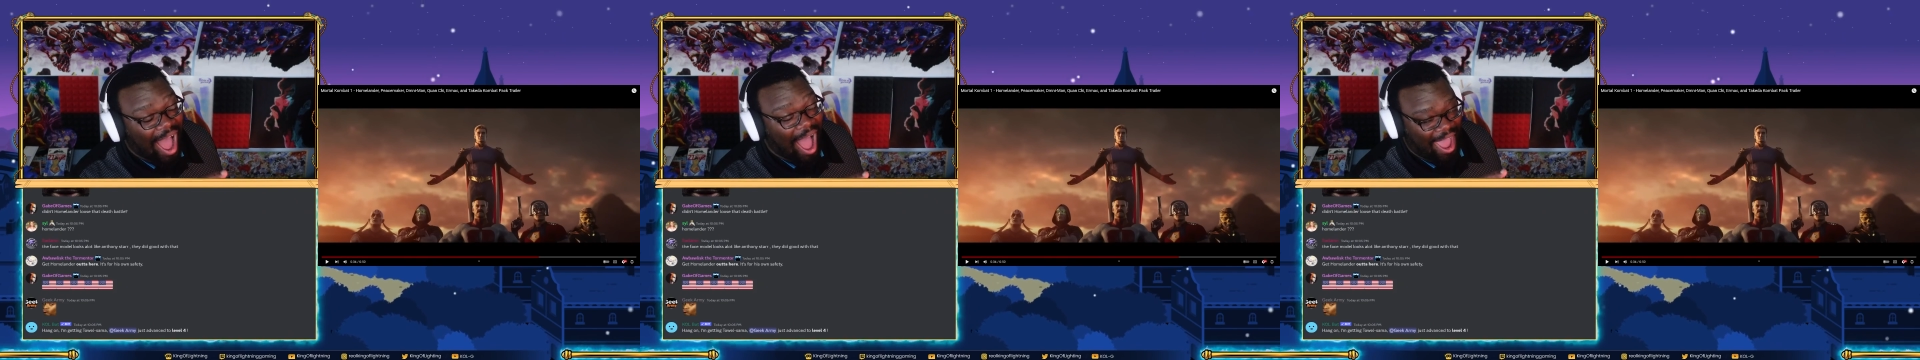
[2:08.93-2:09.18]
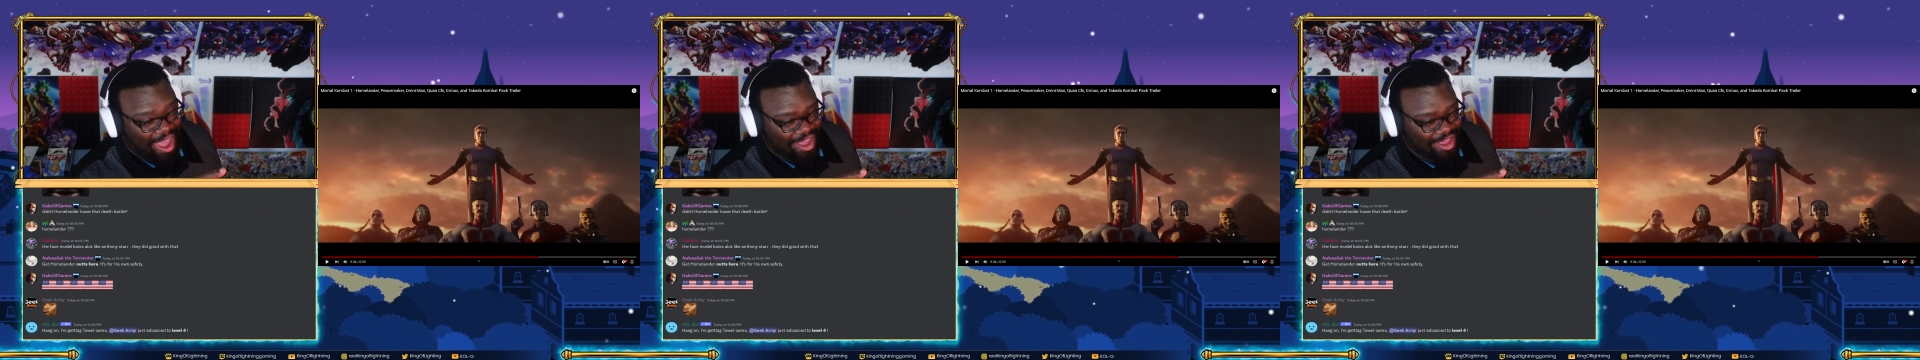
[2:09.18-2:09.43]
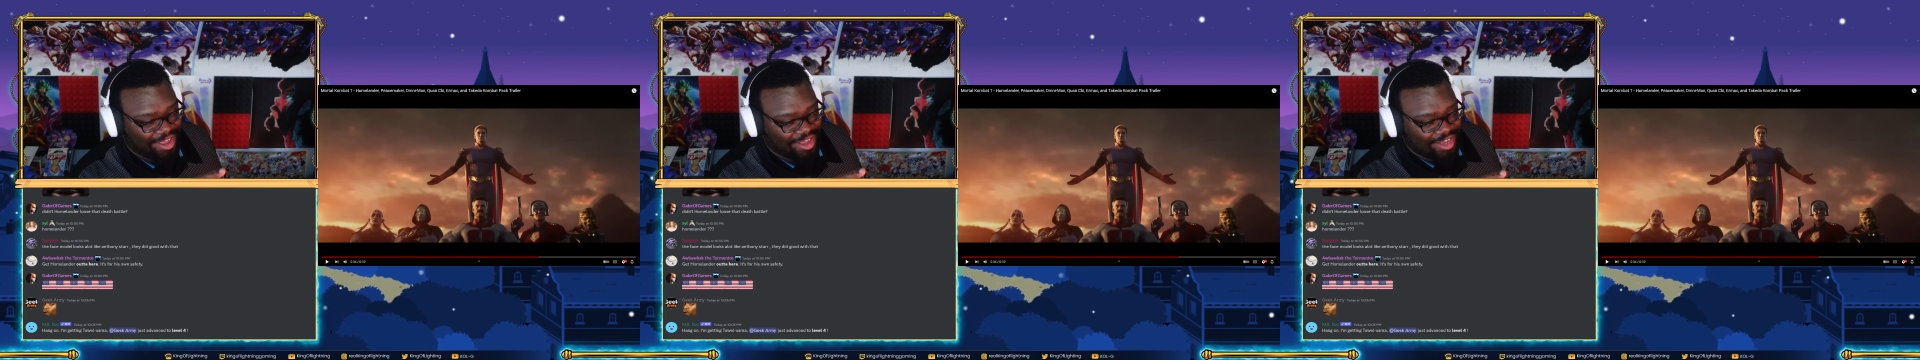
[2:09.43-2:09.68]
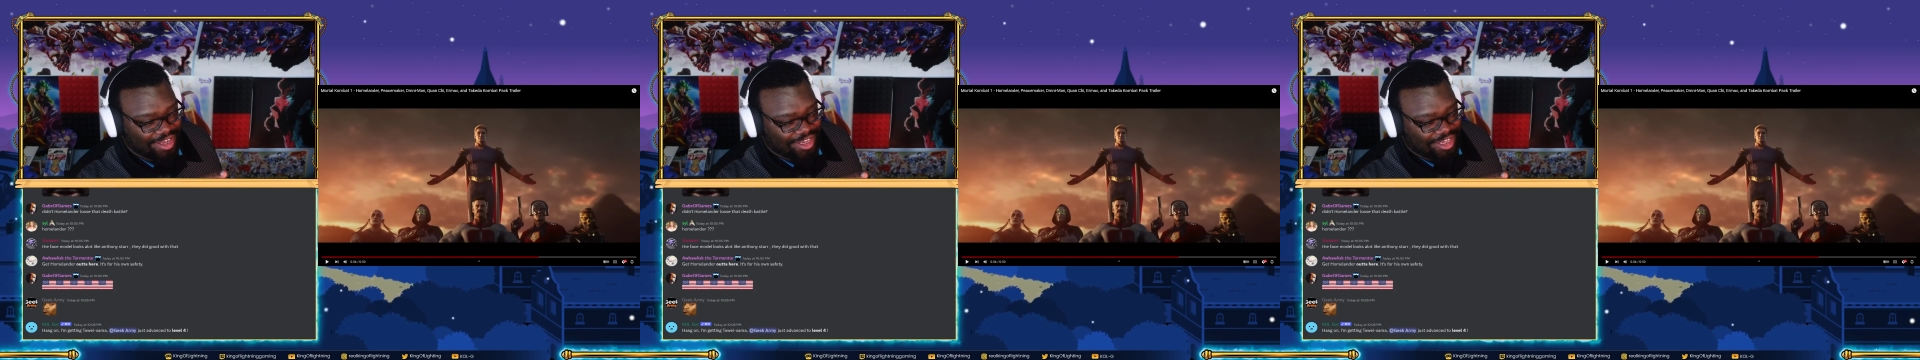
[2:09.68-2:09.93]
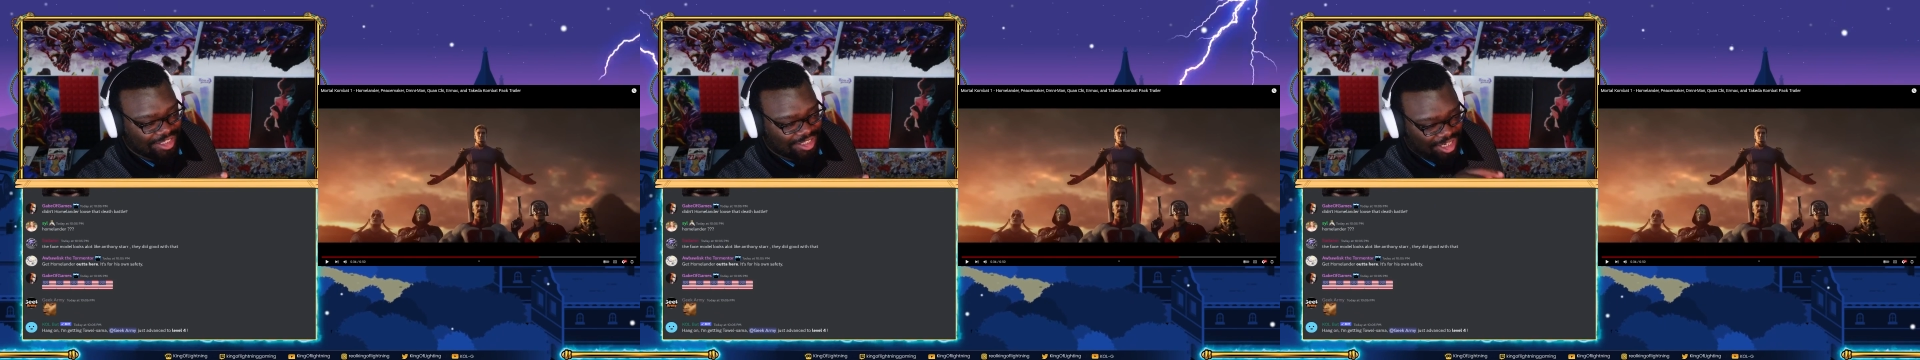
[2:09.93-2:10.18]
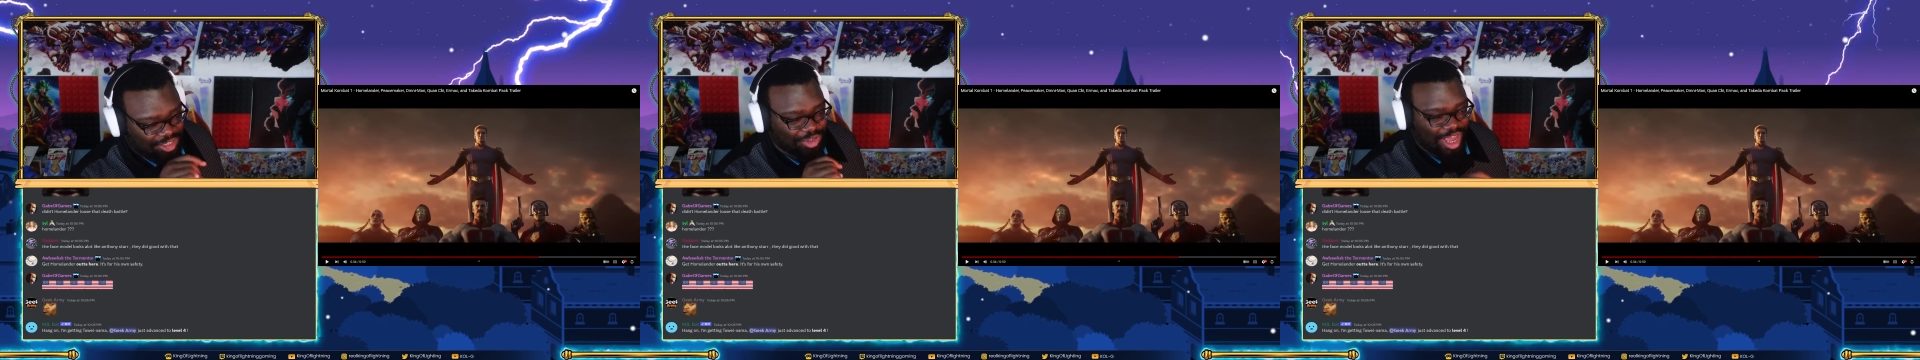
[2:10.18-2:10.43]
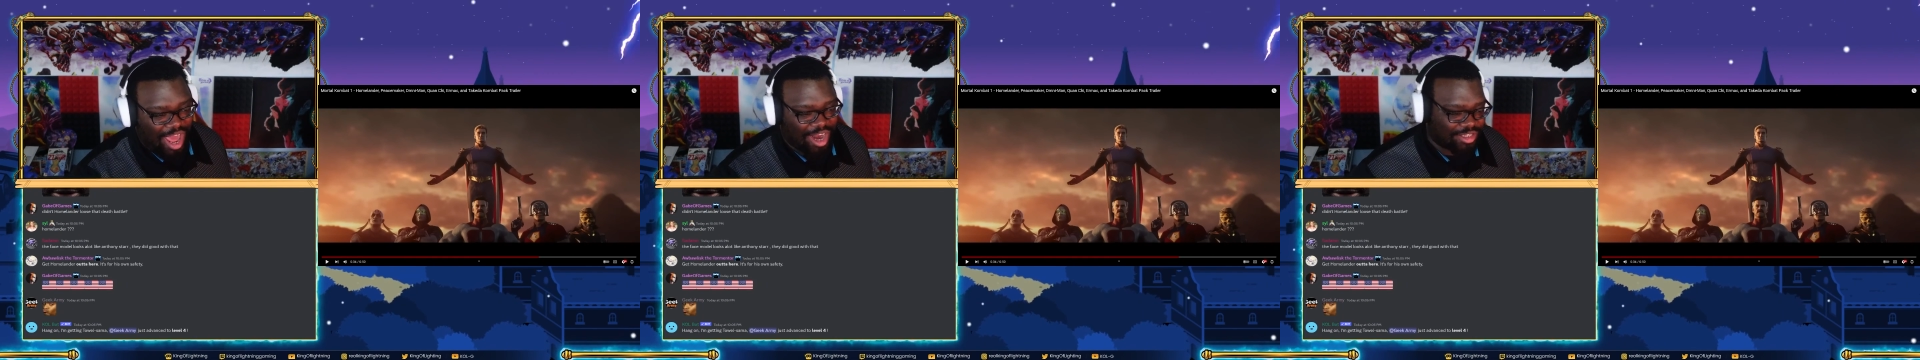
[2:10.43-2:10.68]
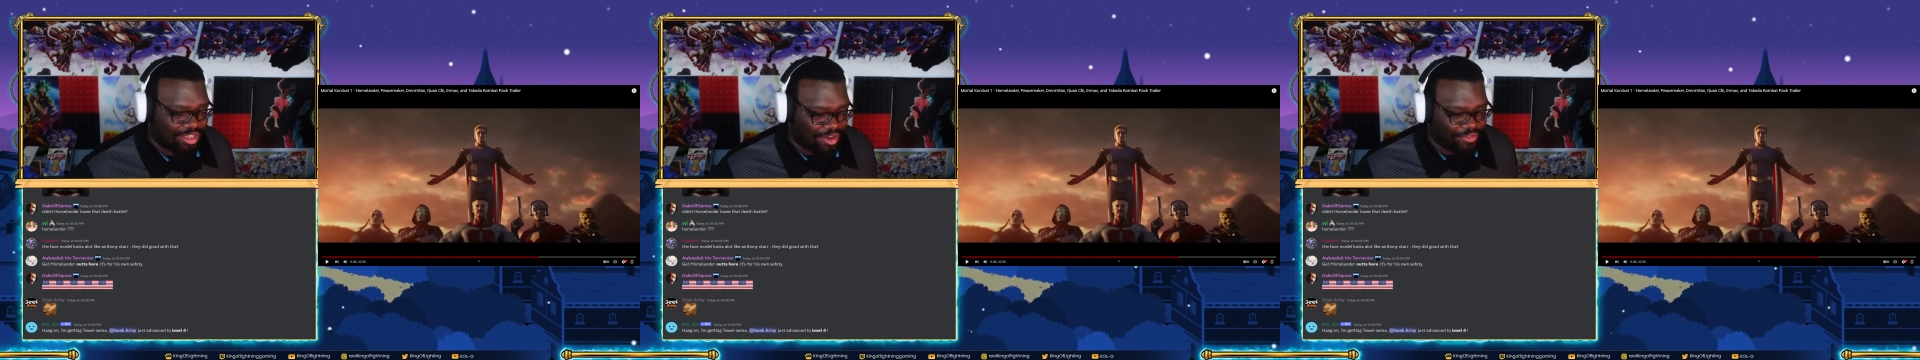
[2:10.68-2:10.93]
guy to do that
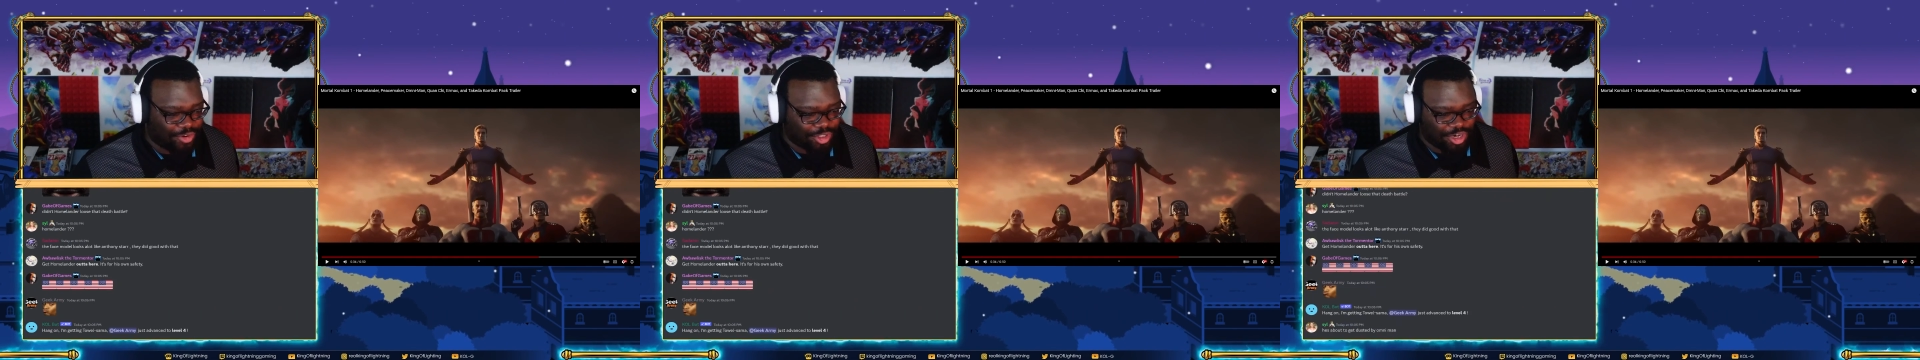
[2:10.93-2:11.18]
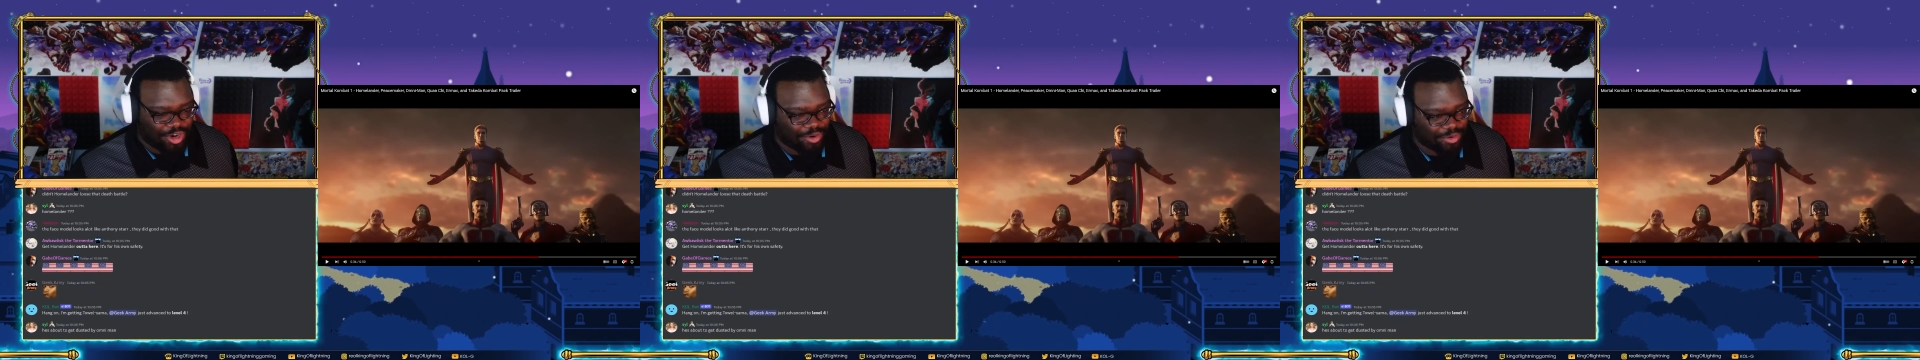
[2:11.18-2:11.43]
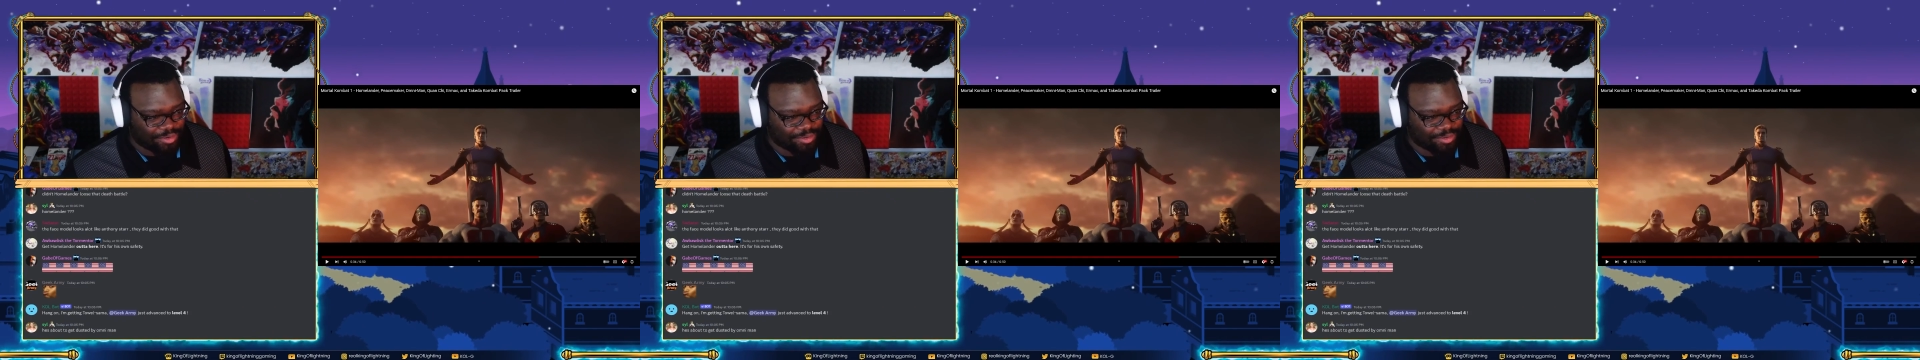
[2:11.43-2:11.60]
kind of stuff, for sure.